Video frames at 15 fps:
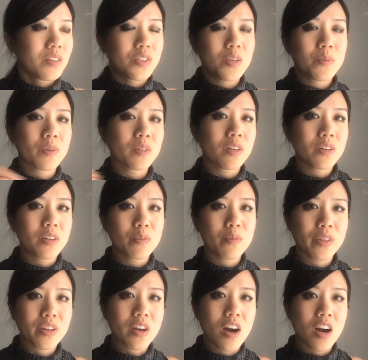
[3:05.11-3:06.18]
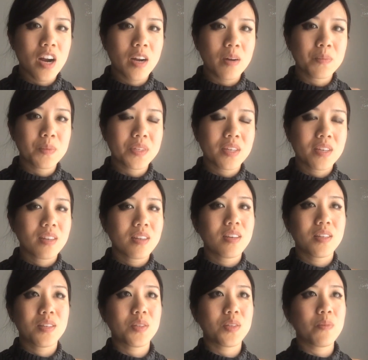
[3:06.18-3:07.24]
Super loaded with carbs,
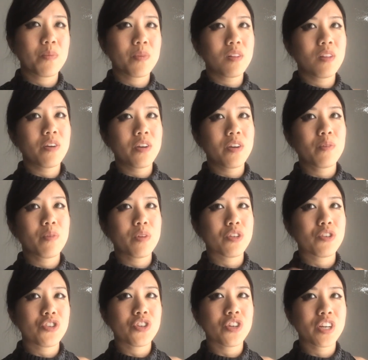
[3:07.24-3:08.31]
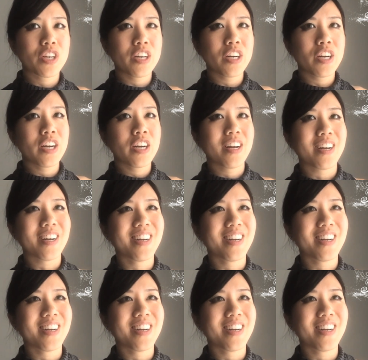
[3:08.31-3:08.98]
super loaded with sugar,